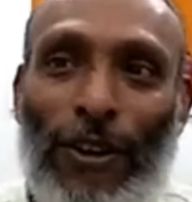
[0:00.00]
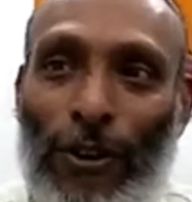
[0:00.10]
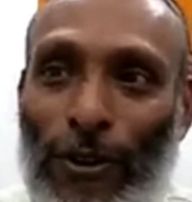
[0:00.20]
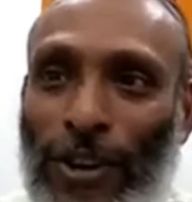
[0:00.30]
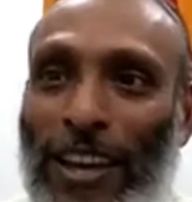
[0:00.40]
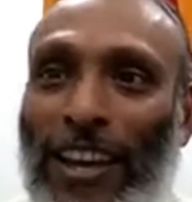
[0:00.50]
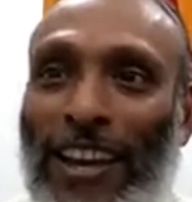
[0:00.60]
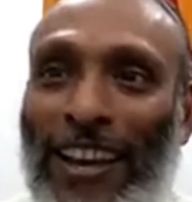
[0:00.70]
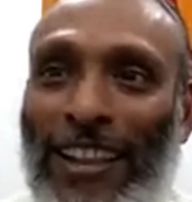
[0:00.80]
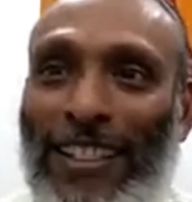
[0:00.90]

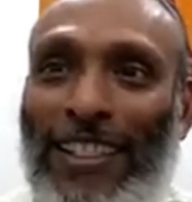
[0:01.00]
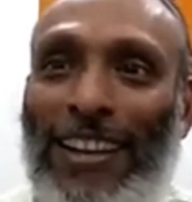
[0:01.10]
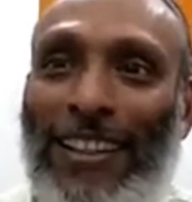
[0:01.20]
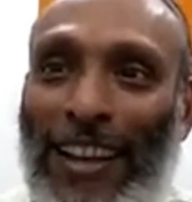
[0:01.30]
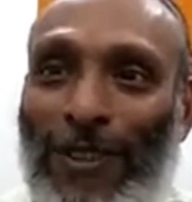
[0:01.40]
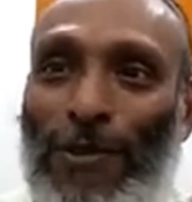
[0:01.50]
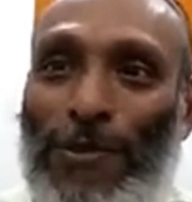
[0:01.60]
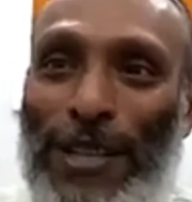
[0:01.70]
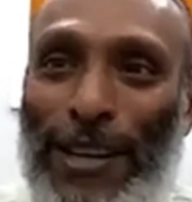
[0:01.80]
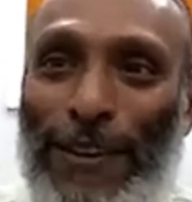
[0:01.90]
Okay, then that will be
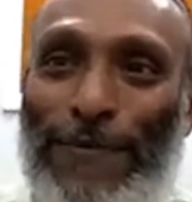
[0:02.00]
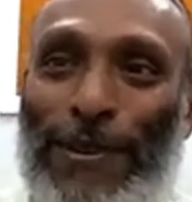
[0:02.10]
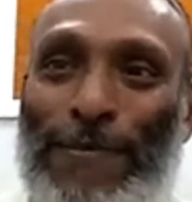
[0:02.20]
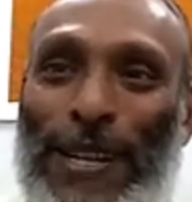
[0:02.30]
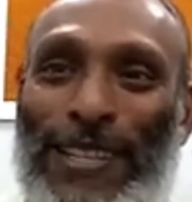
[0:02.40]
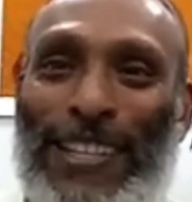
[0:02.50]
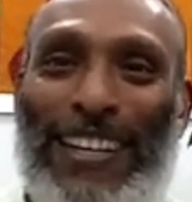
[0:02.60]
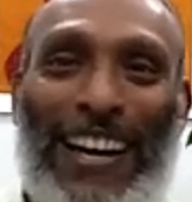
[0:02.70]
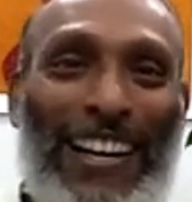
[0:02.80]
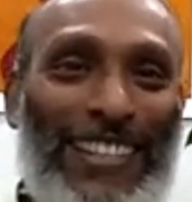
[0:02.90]
the information
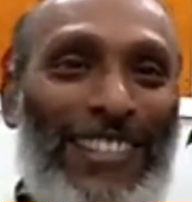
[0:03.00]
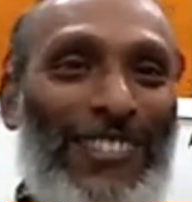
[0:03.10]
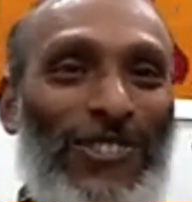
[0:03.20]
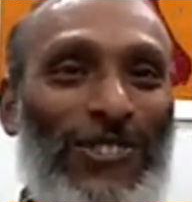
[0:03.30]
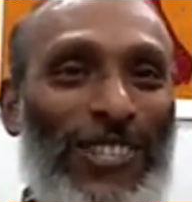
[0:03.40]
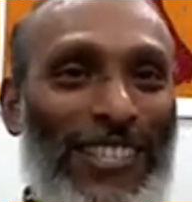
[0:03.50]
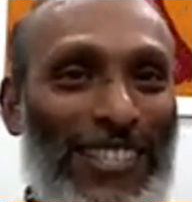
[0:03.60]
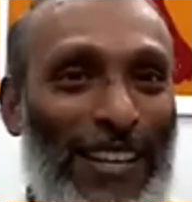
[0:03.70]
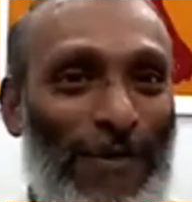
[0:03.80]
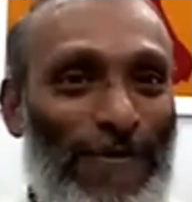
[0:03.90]
collected to this
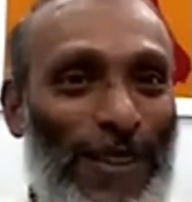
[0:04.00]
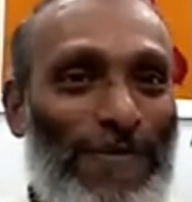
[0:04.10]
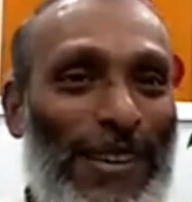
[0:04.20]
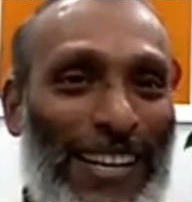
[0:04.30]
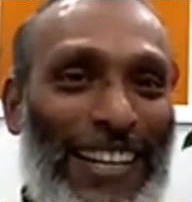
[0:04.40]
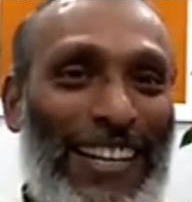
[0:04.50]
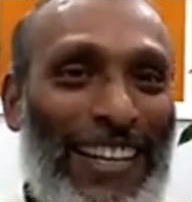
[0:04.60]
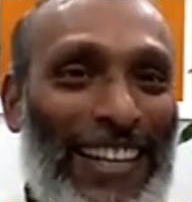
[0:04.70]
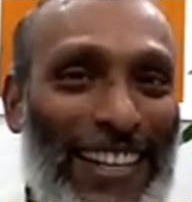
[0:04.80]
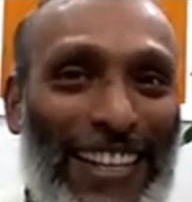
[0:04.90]
memory.
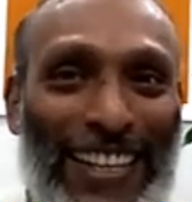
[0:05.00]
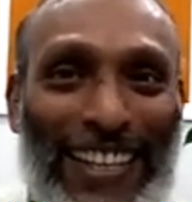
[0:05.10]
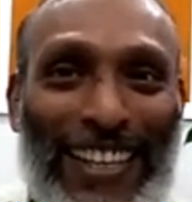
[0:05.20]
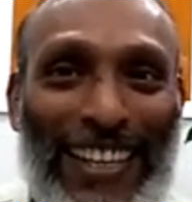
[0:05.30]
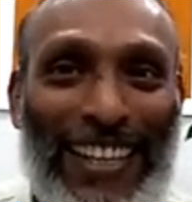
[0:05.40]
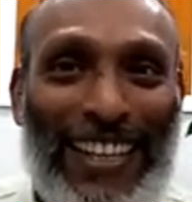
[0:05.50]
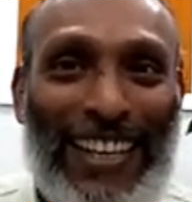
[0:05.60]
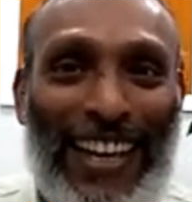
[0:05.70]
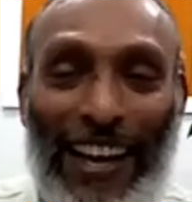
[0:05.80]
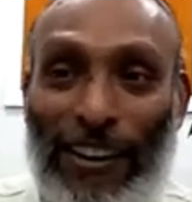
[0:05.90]

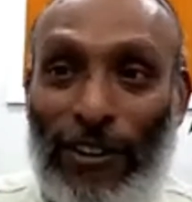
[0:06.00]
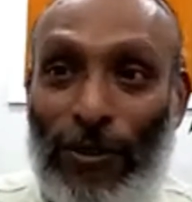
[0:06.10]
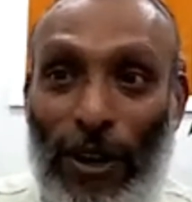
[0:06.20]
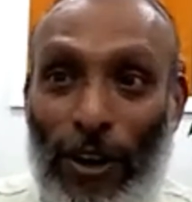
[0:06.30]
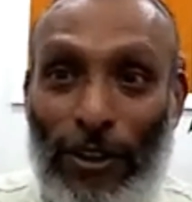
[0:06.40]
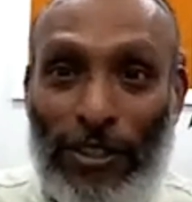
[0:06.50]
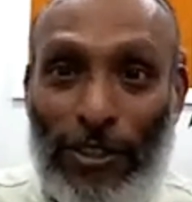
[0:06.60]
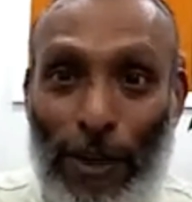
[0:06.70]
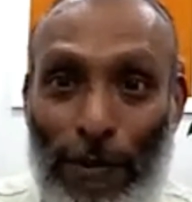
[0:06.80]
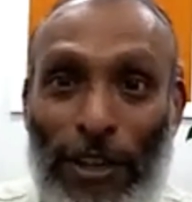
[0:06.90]
And you are not
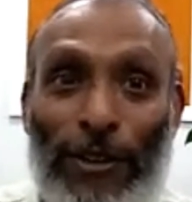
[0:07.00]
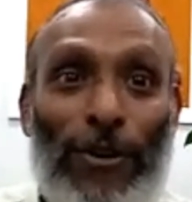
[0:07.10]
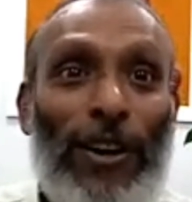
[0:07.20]
stopping, you are